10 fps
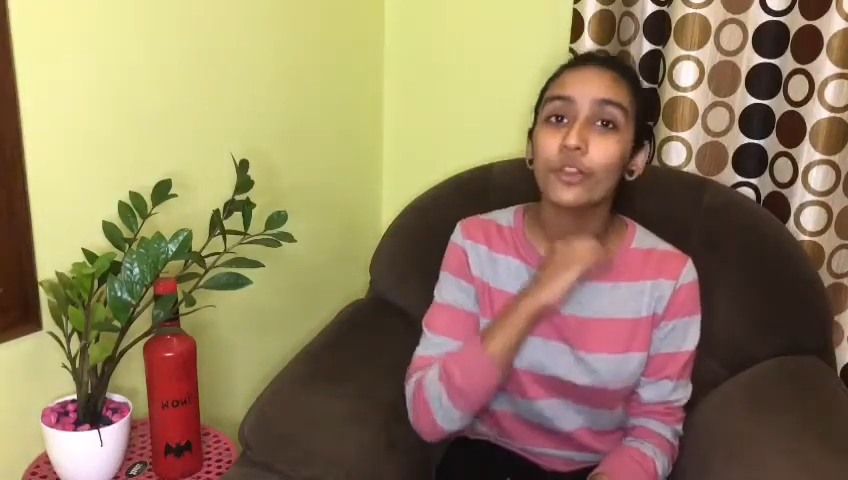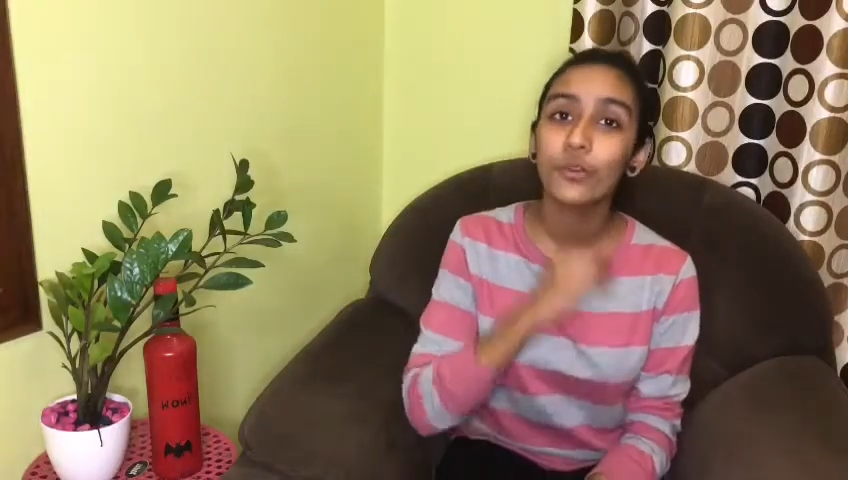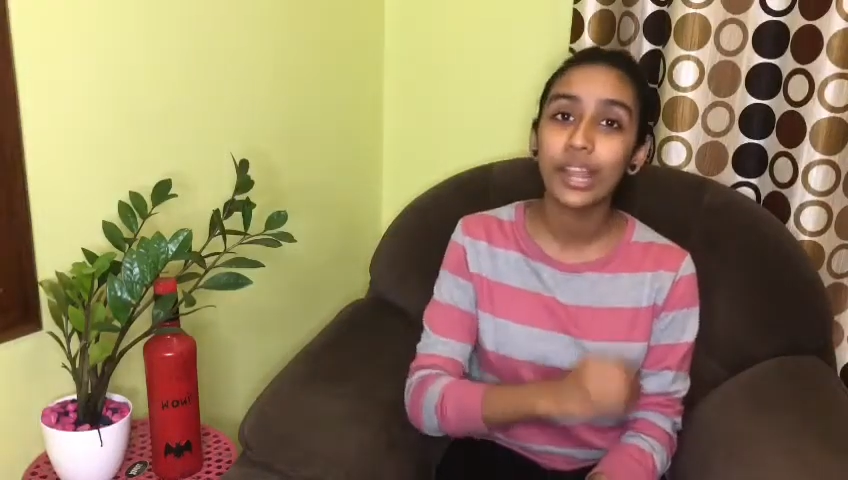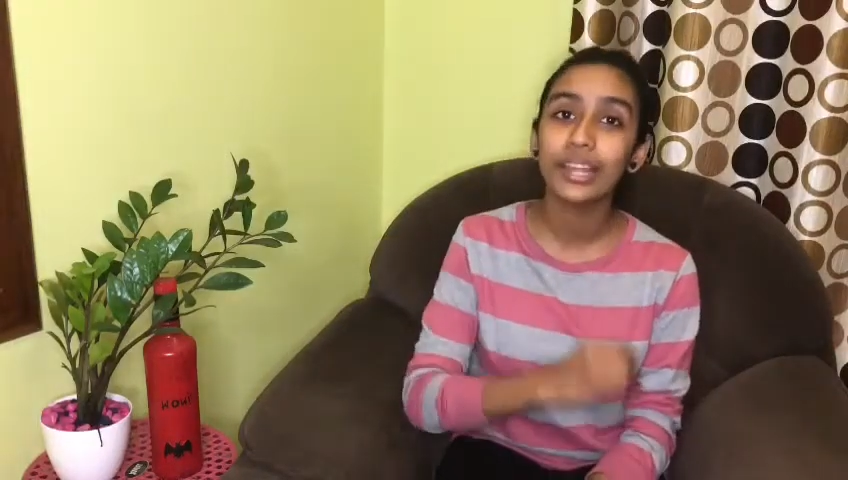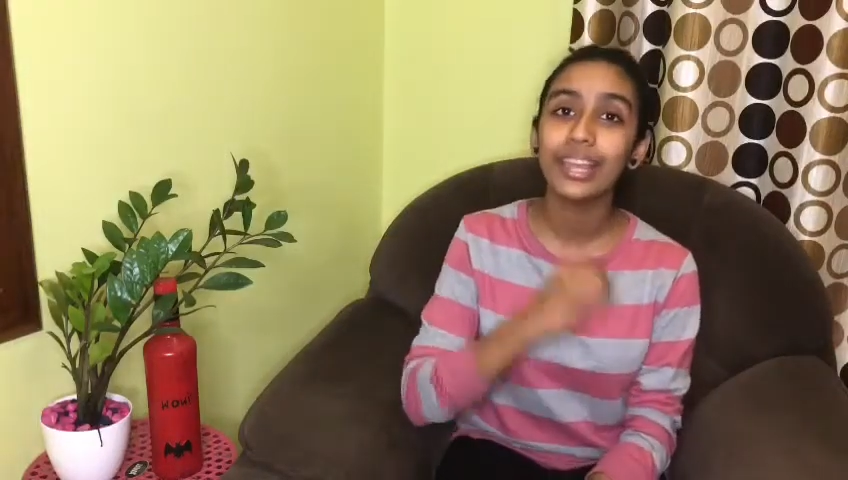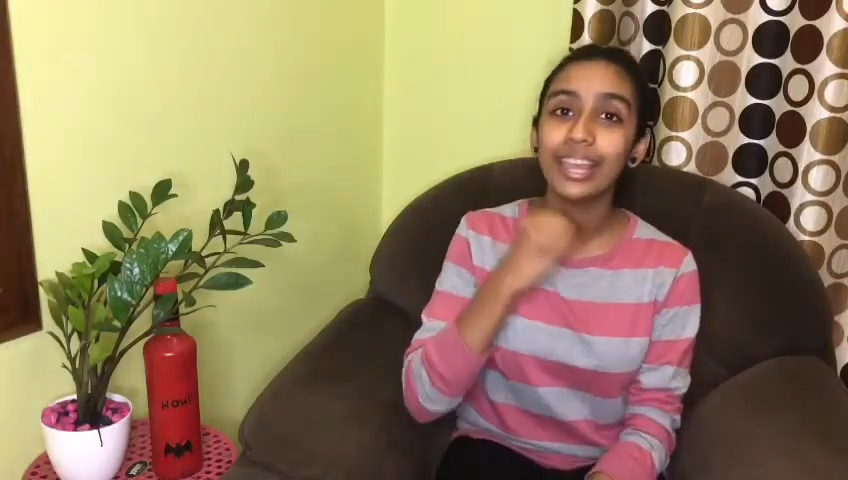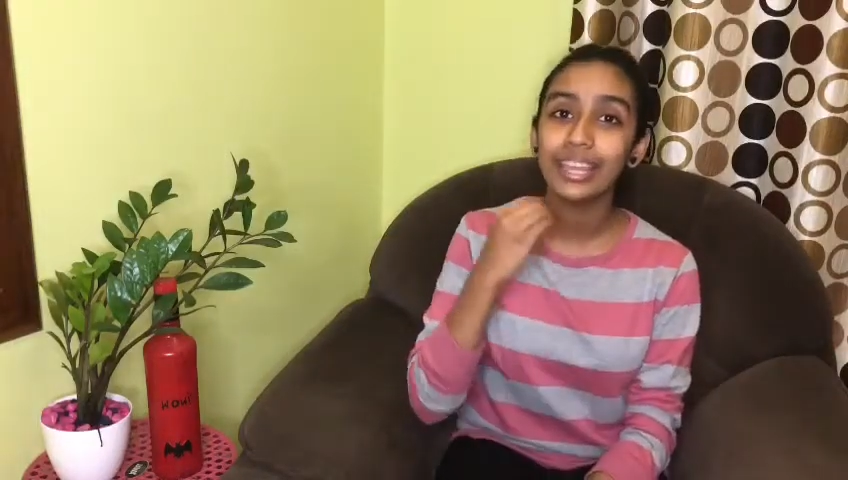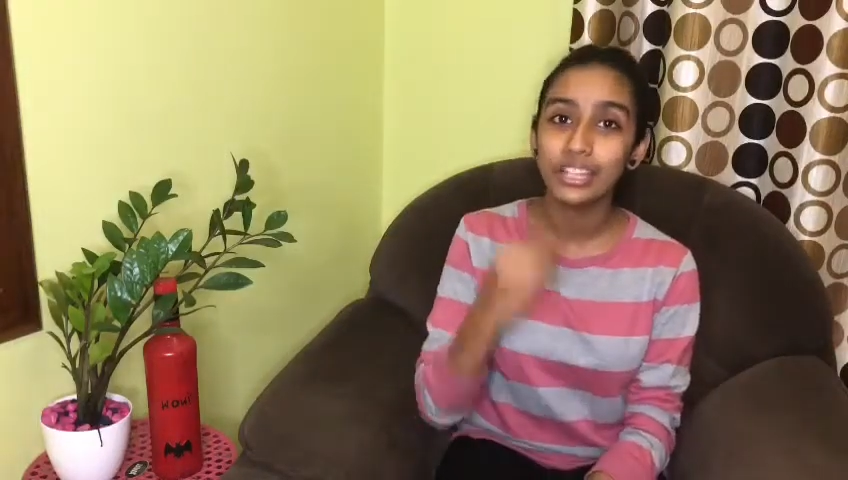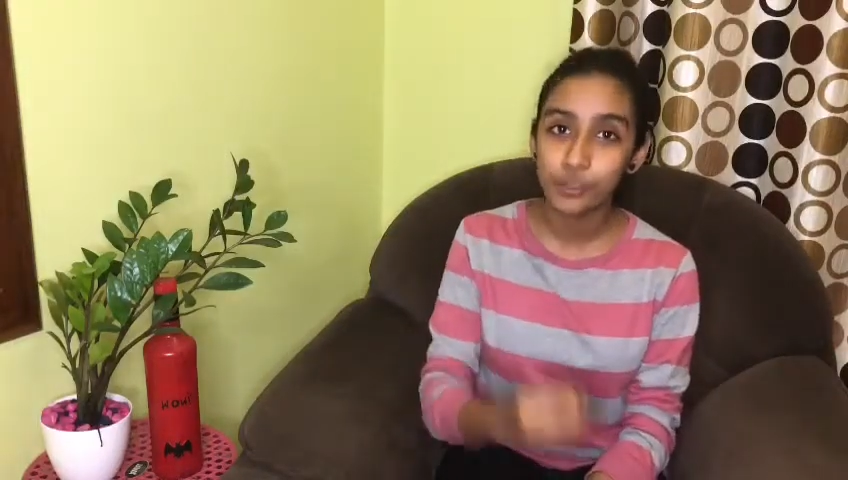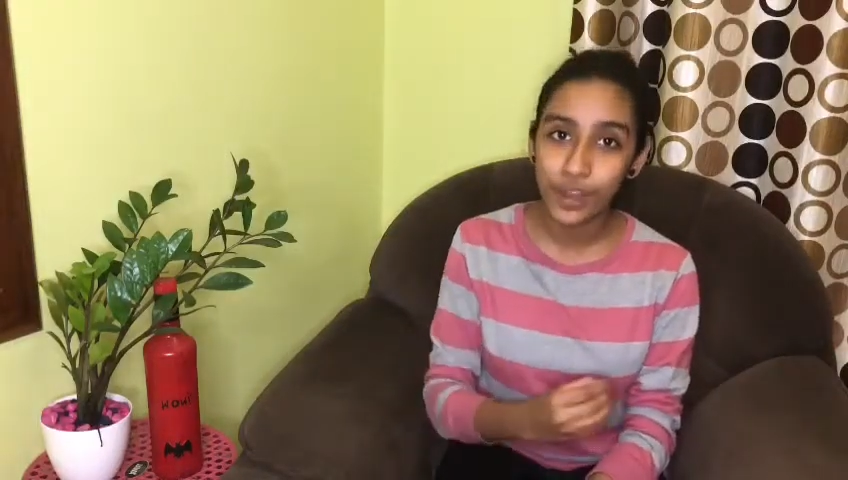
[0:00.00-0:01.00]
really
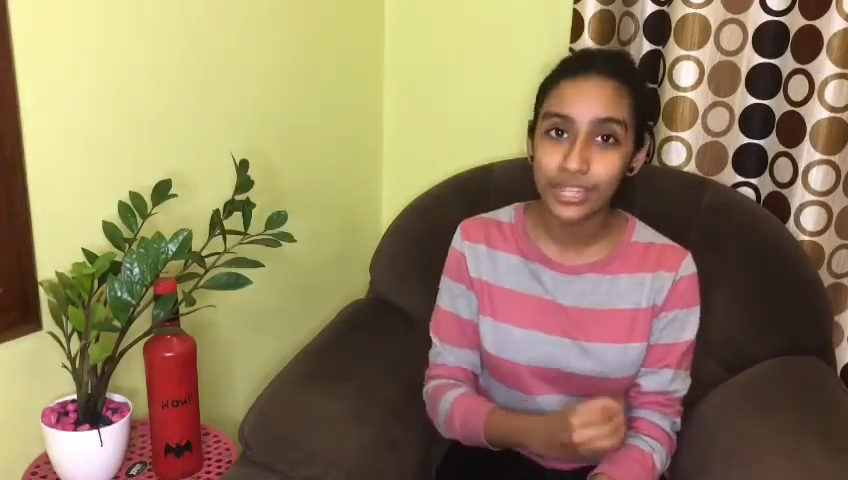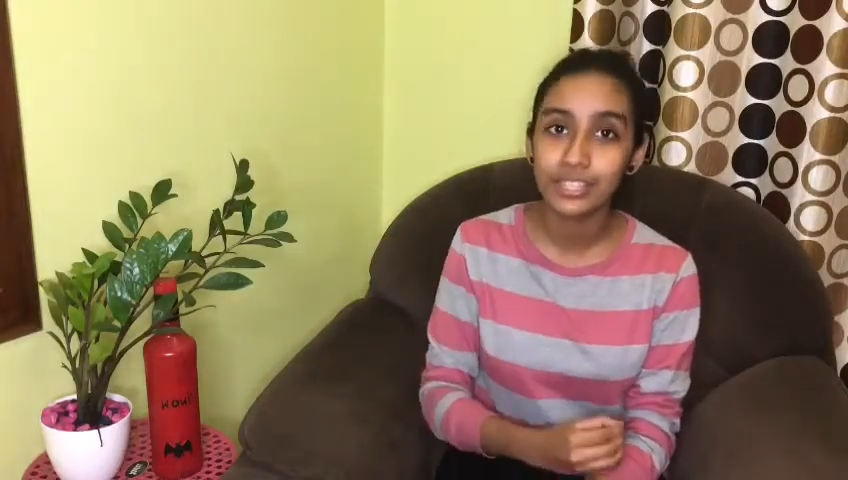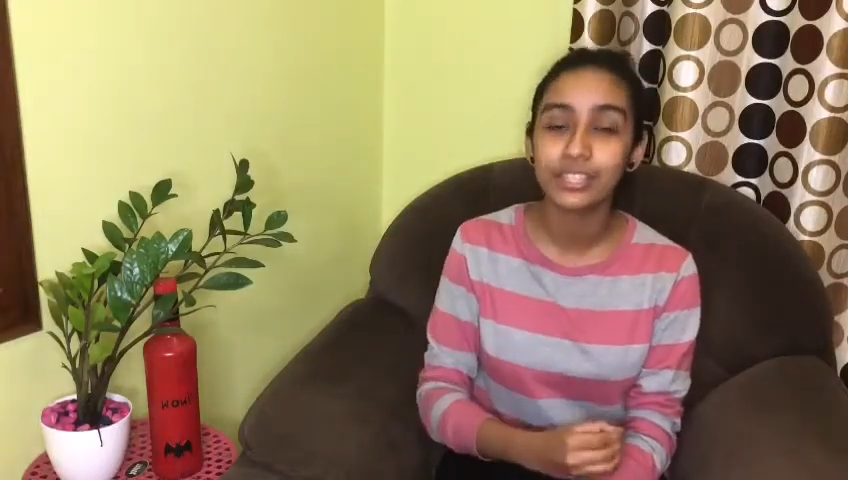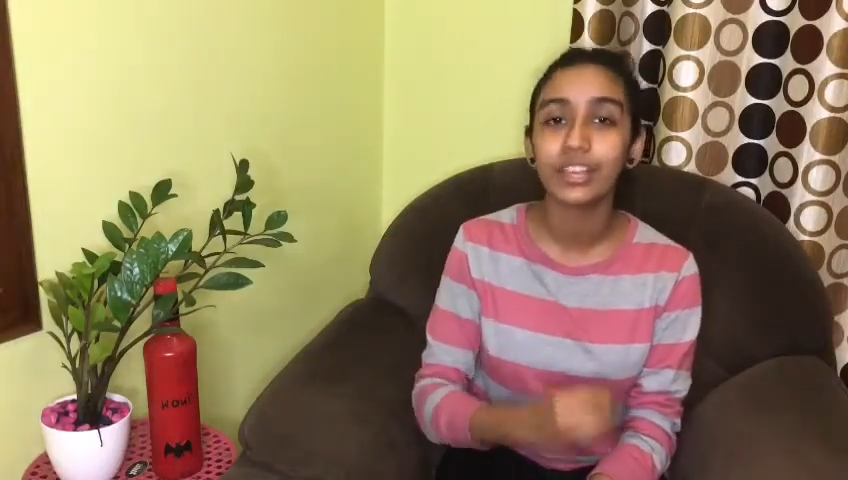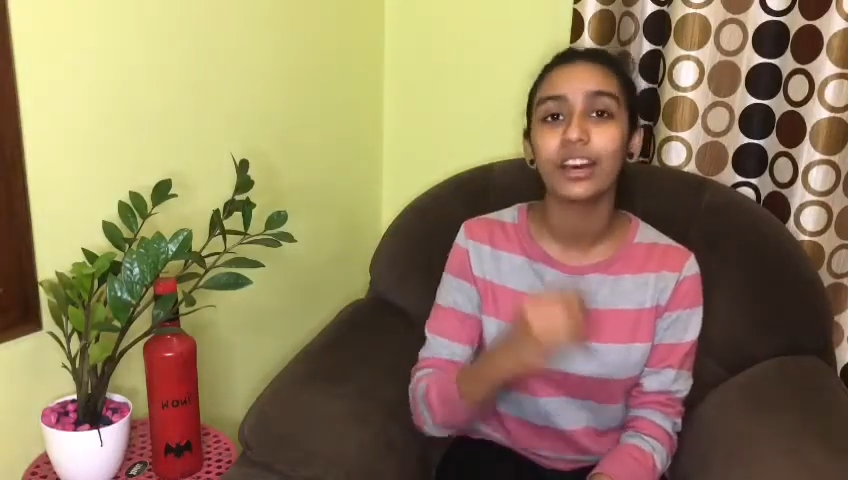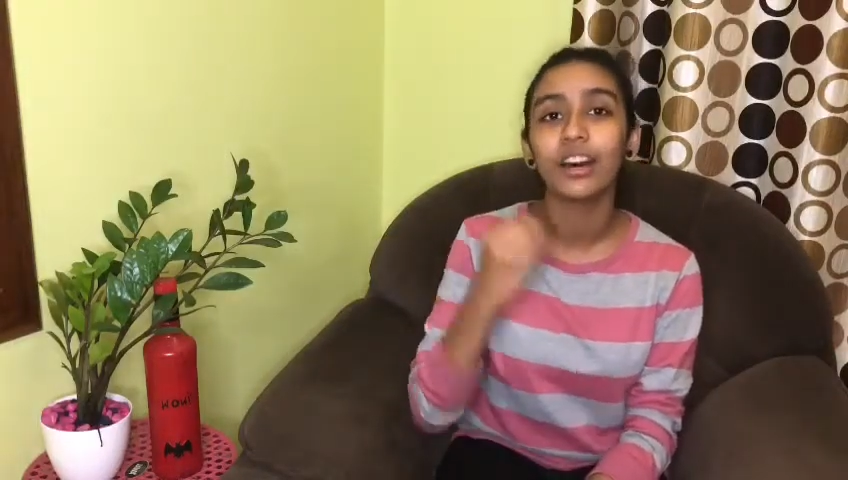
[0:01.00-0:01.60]
interests